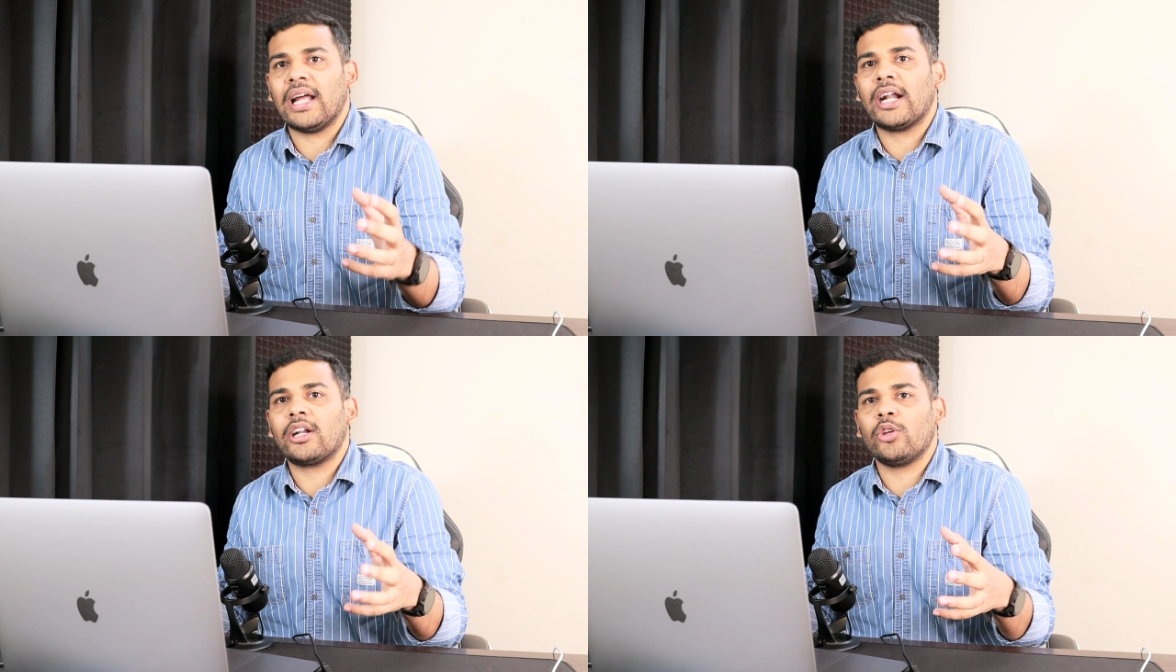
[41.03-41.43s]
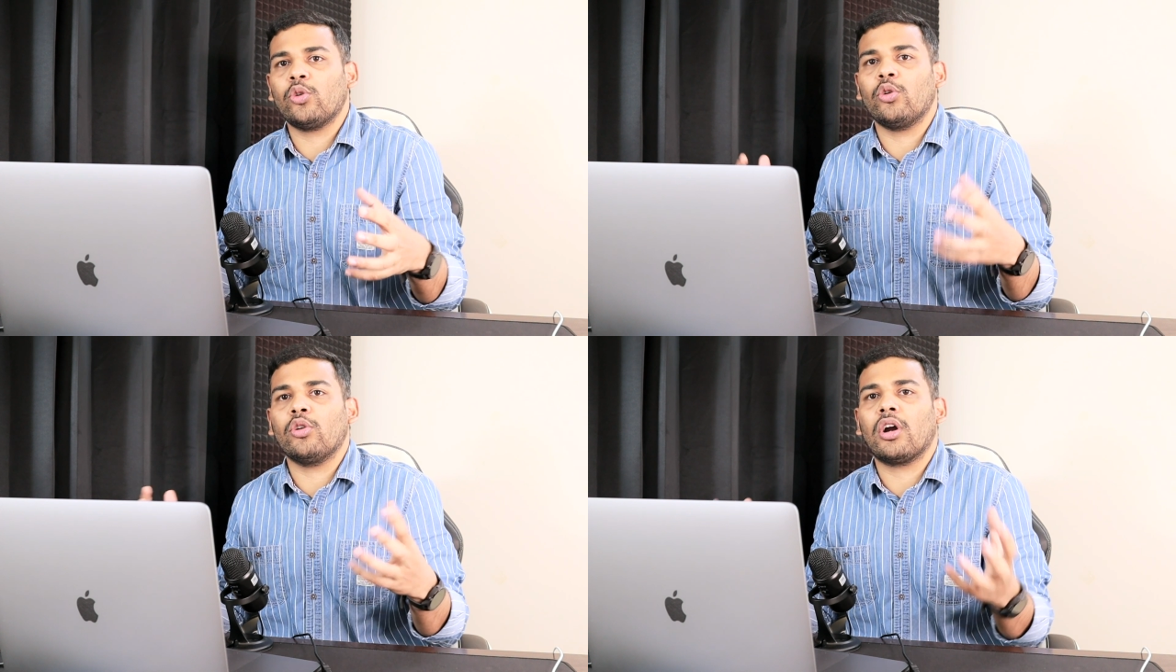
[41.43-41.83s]
that
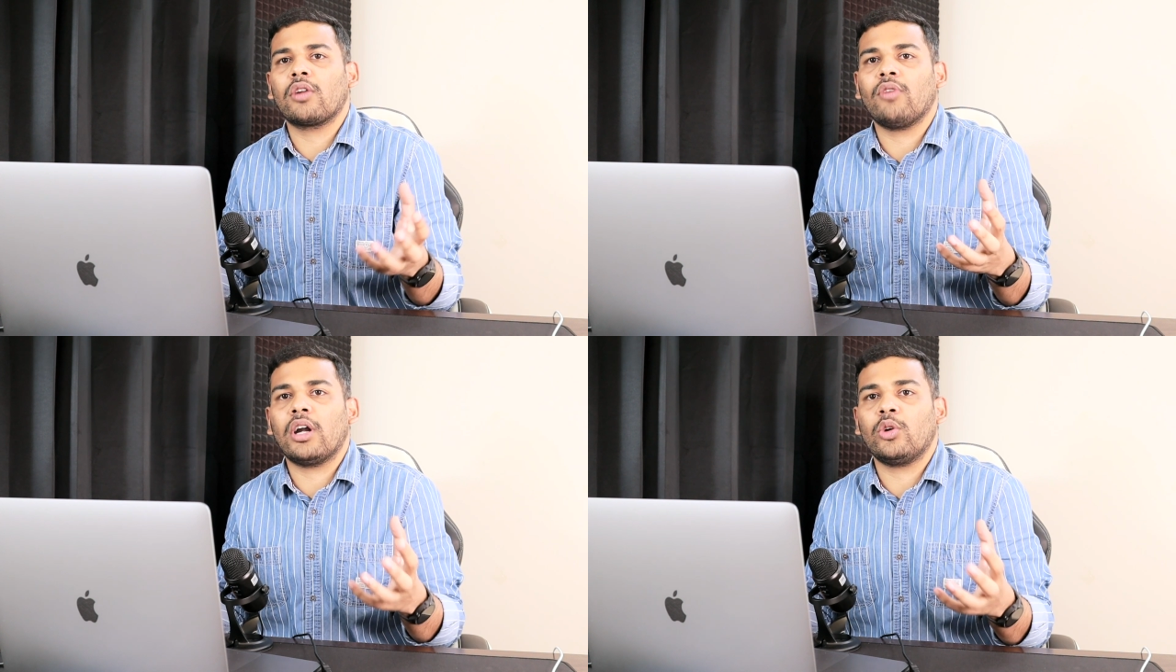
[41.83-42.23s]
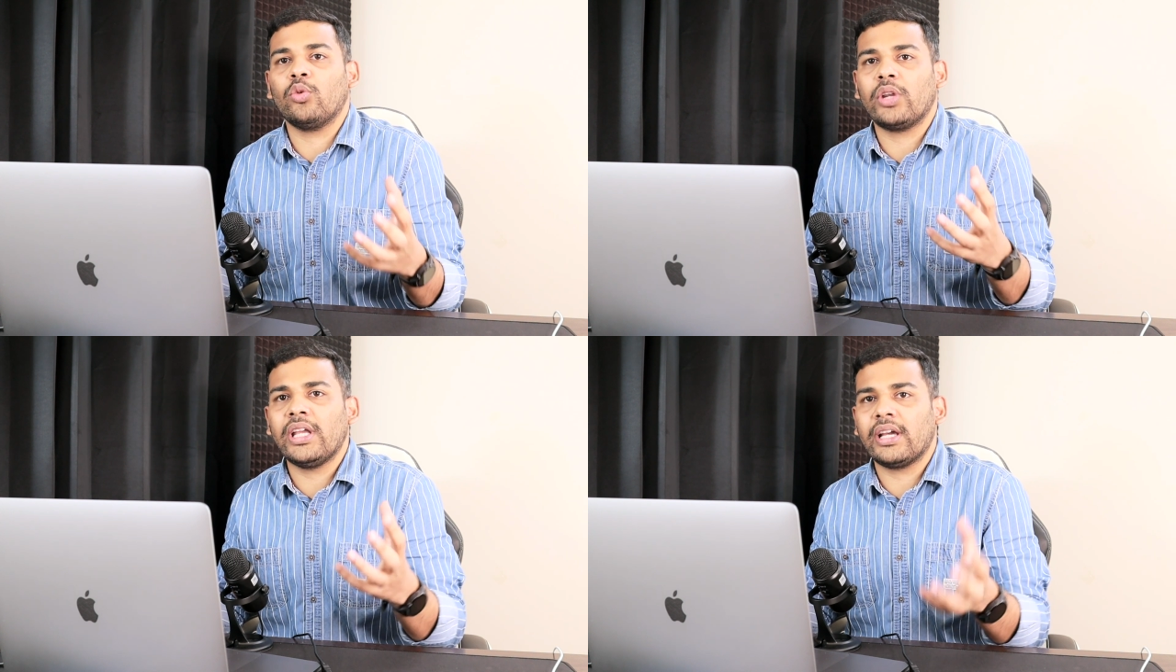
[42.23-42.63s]
you do not want
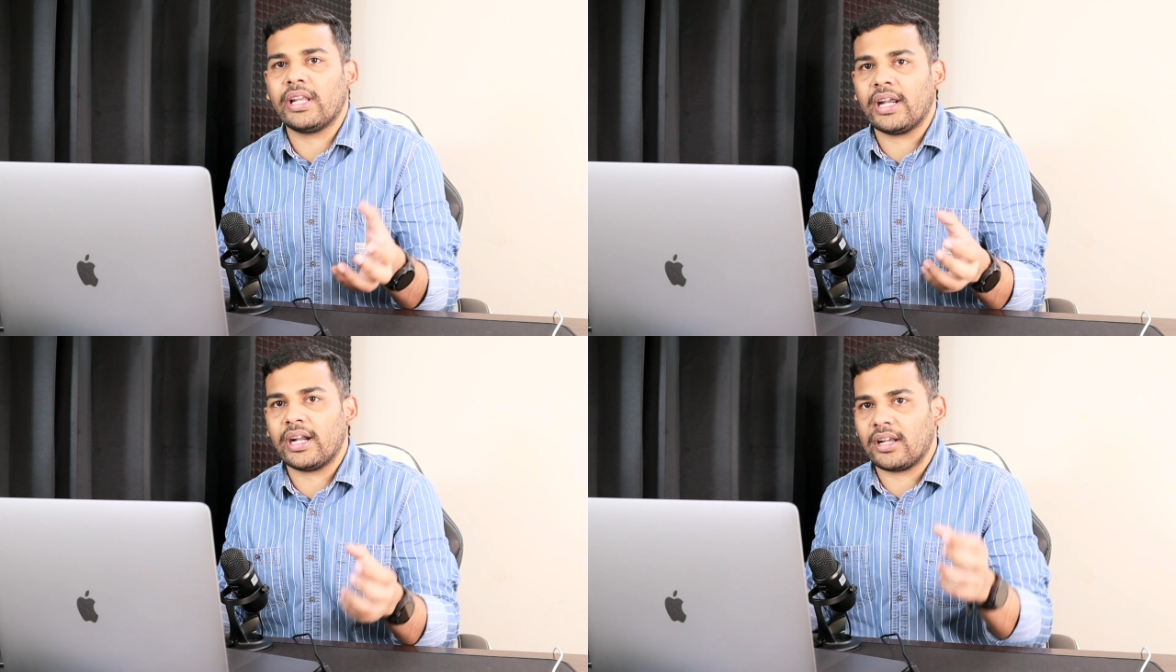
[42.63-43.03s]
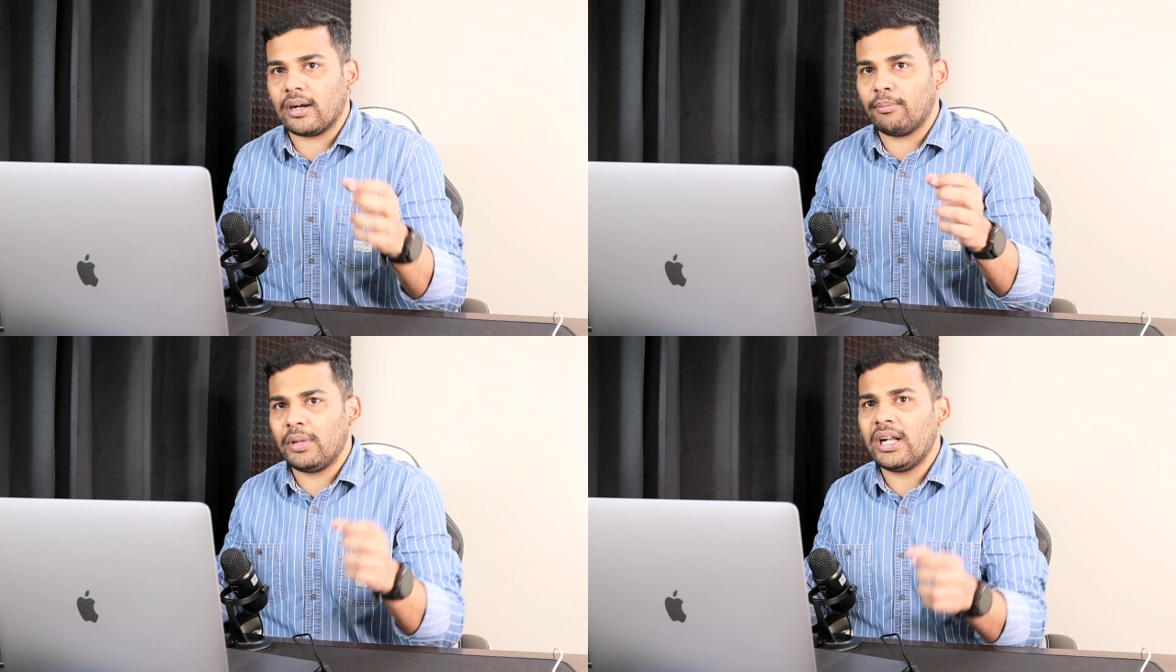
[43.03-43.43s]
to recreate
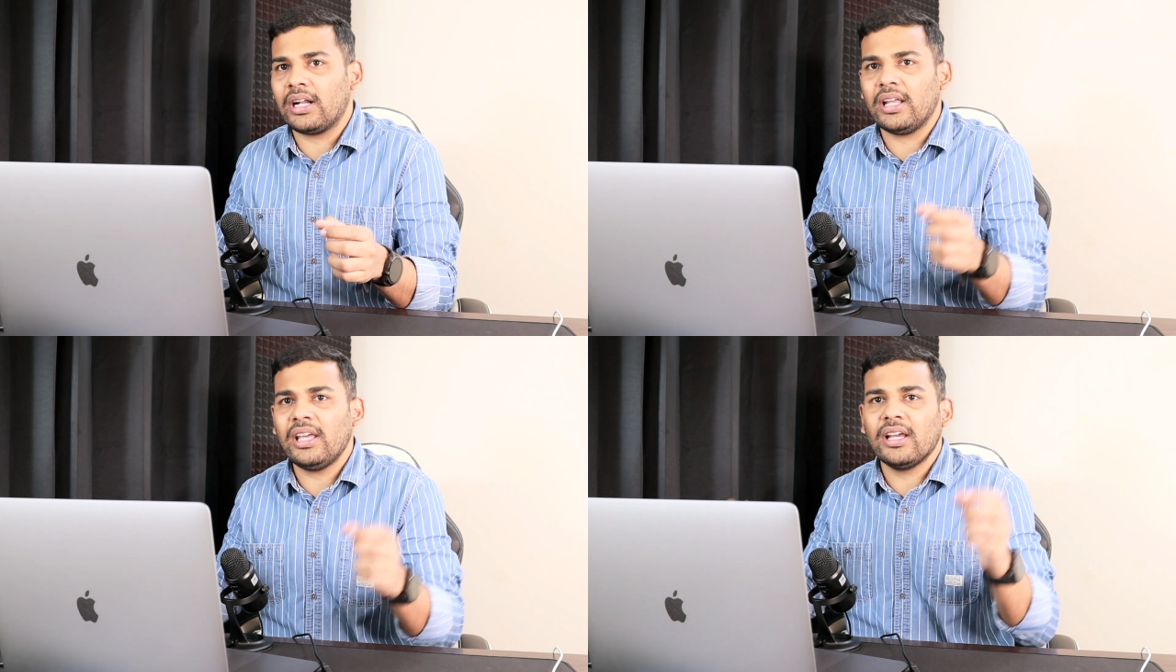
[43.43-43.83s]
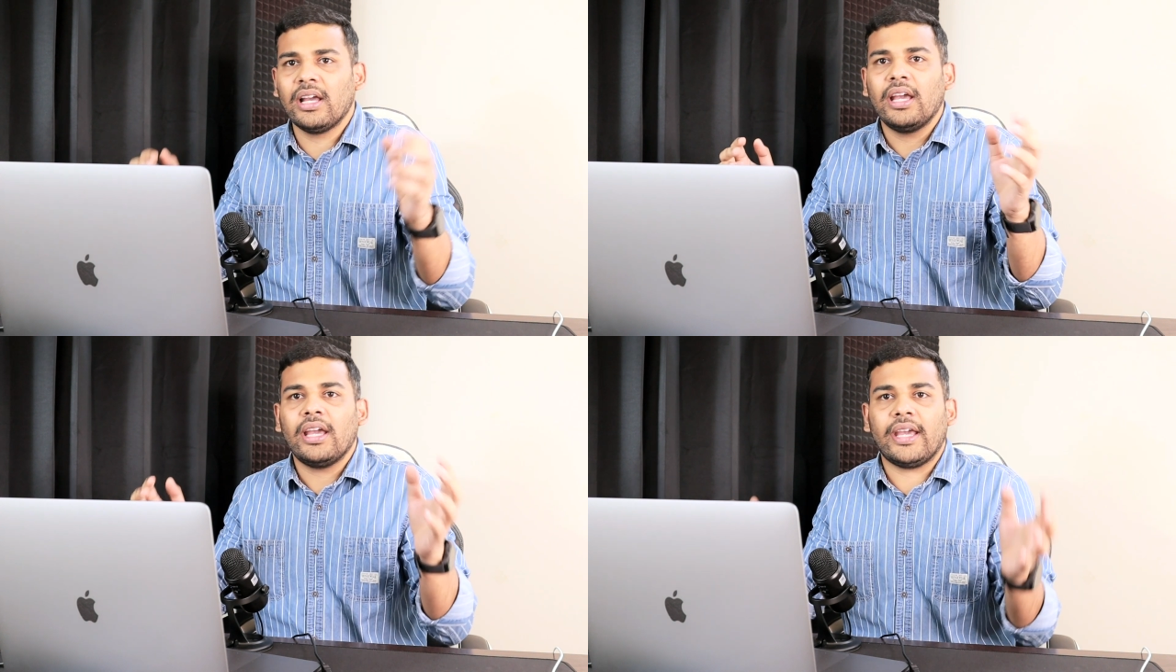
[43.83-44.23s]
completely
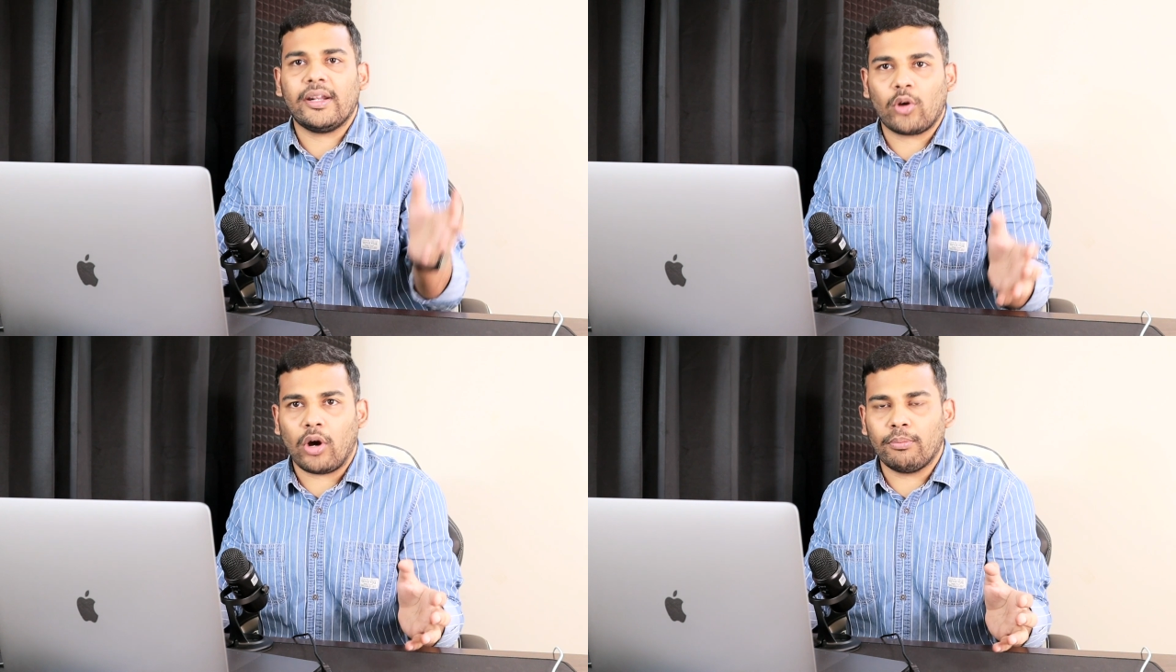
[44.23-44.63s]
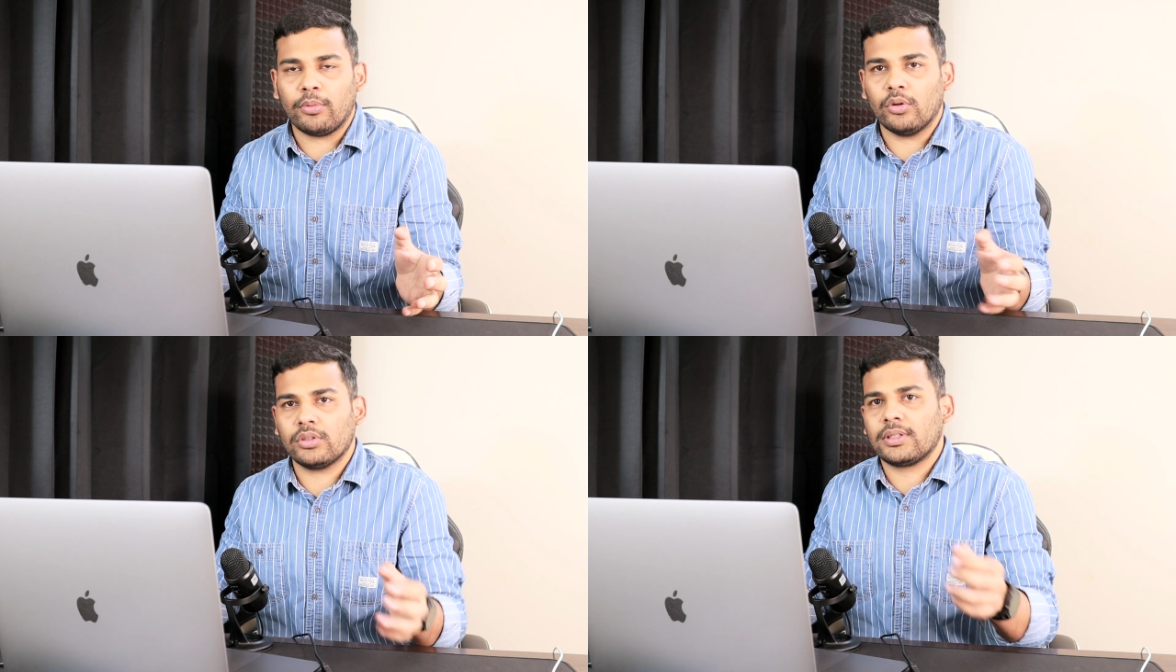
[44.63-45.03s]
in
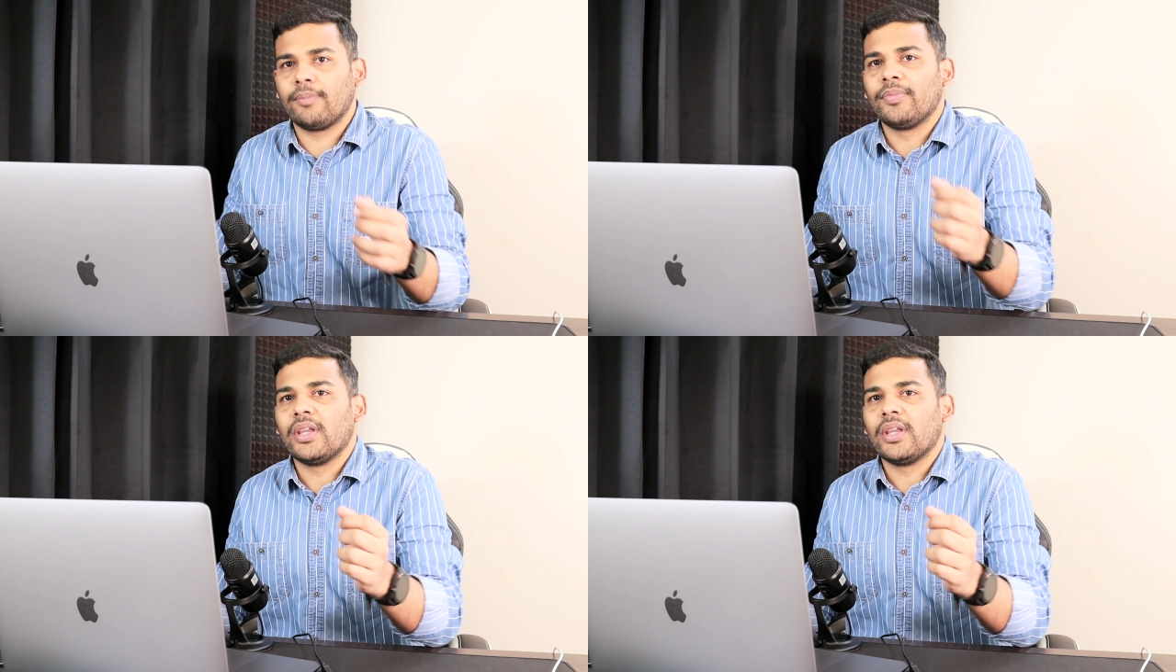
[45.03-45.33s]
compose